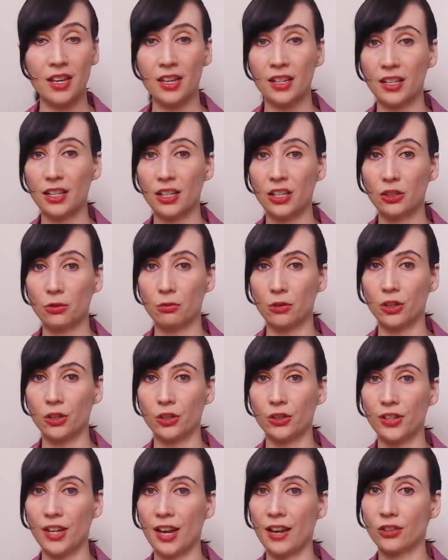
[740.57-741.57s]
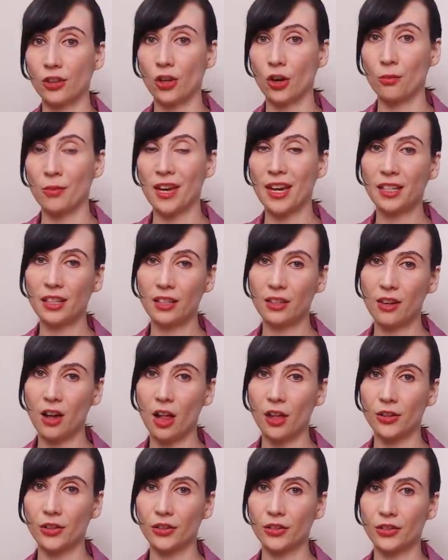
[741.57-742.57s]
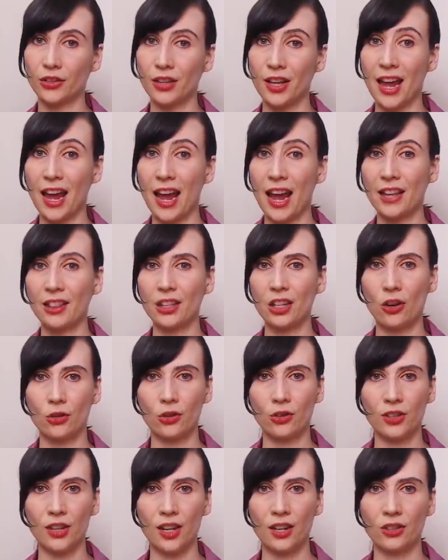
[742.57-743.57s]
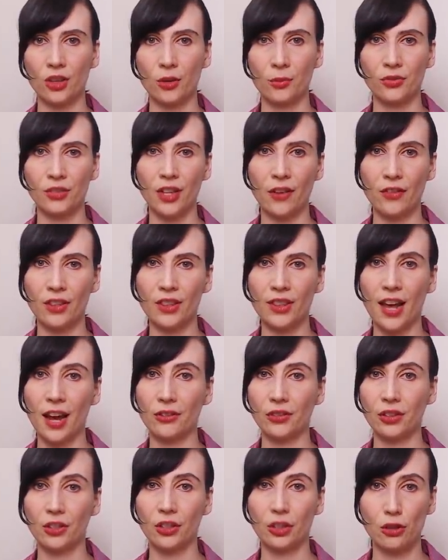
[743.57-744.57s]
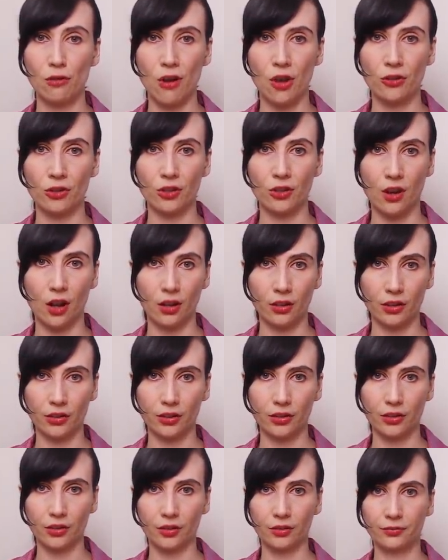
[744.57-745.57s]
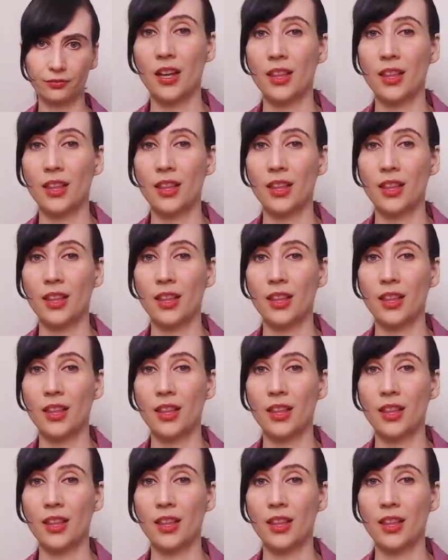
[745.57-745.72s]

each worker takes home $80, and the owner takes home $7,200.